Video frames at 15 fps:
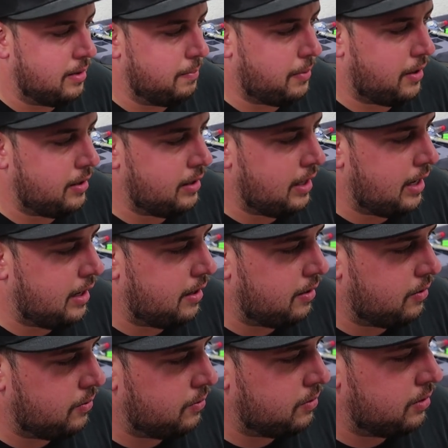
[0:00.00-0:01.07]
But
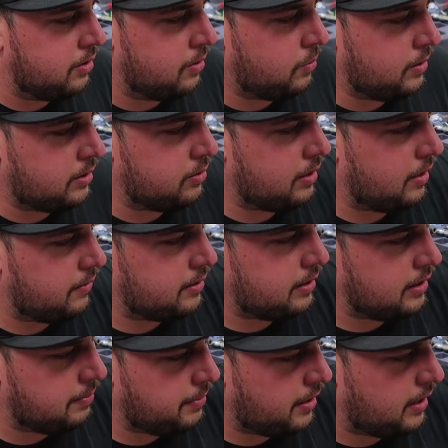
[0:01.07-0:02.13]
now, we took
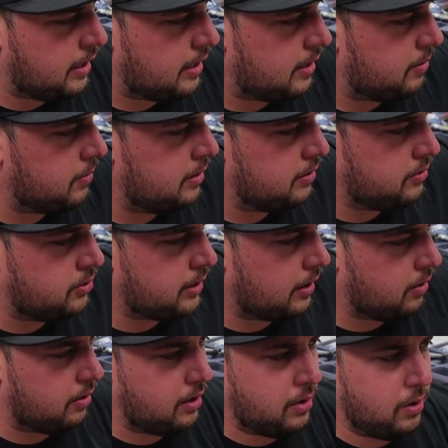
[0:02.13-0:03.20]
everything apart, we checked
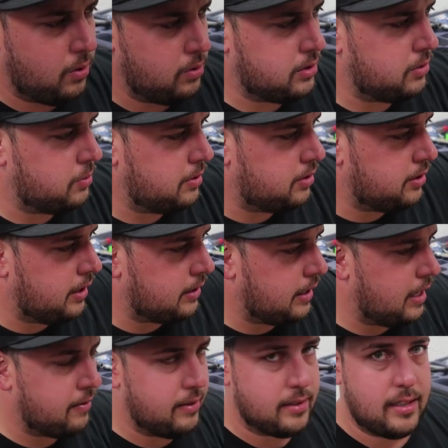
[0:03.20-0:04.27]
all the hoses, we checked
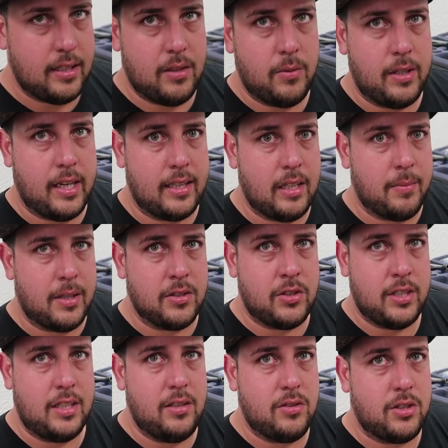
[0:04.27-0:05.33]
everything, we got the
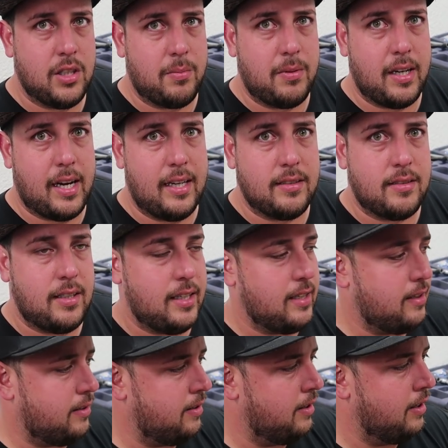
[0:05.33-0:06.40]
machine shop guys
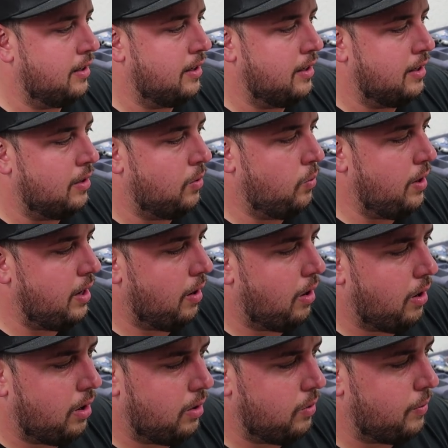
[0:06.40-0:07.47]
here. We
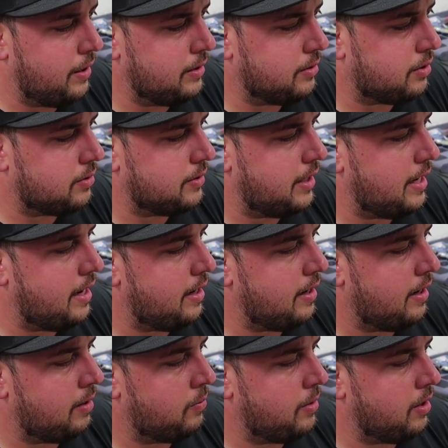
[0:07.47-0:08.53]
all went through it
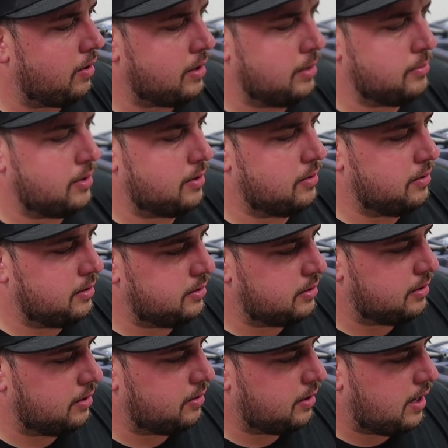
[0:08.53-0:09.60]
and we all came to the
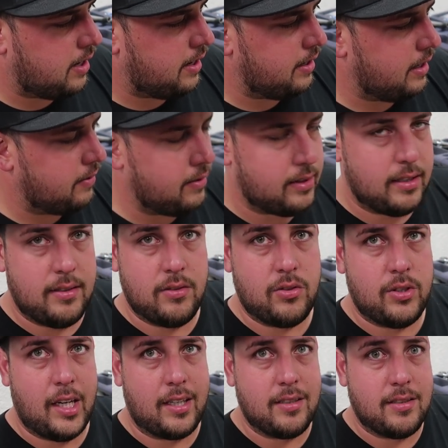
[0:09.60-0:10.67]
conclusion, all right, everything
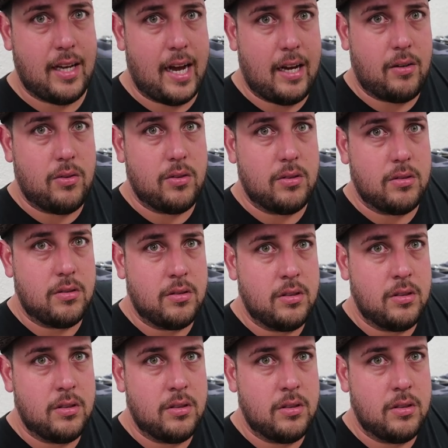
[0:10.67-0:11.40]
checks out.